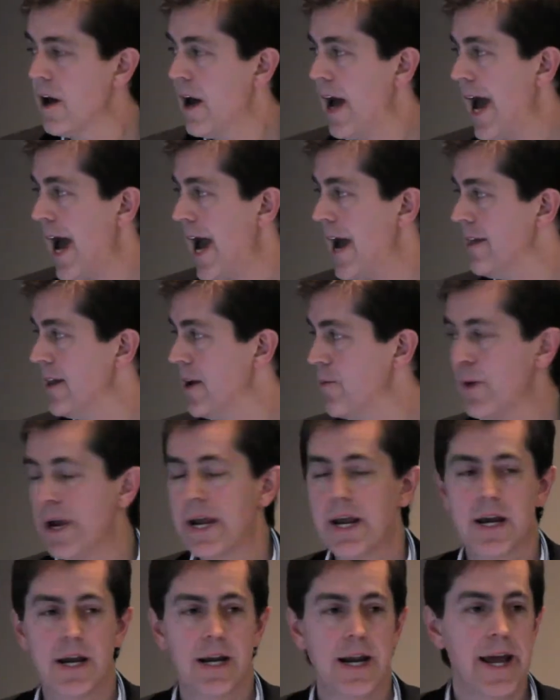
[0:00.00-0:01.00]
and then we
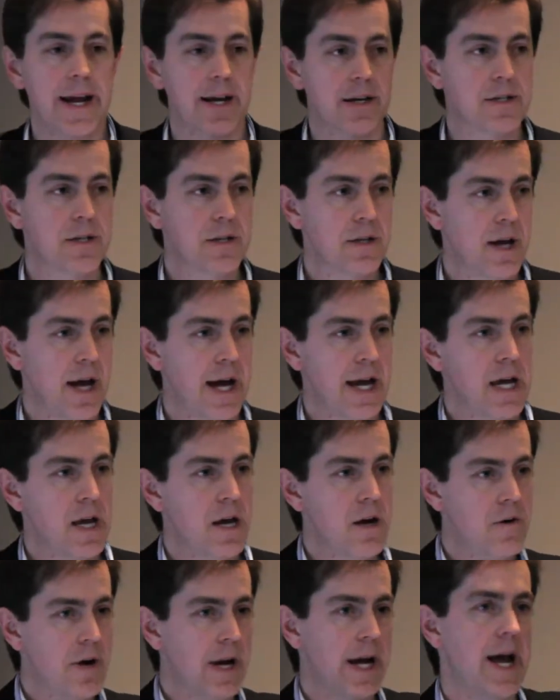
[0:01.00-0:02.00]
connect a
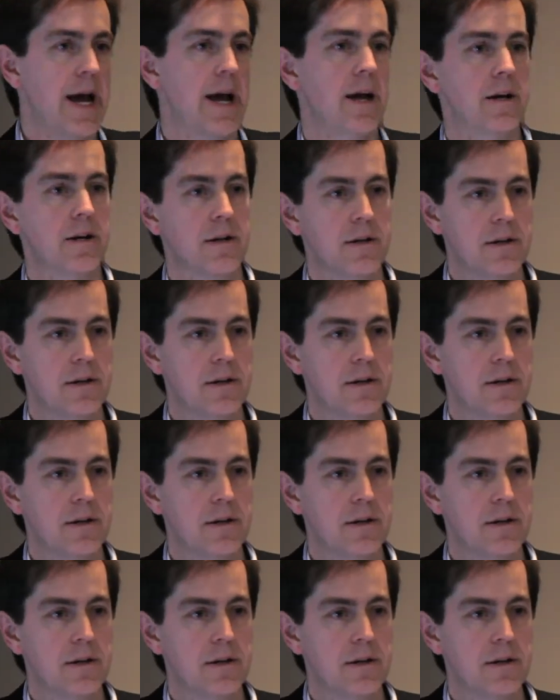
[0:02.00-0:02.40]
hearing aid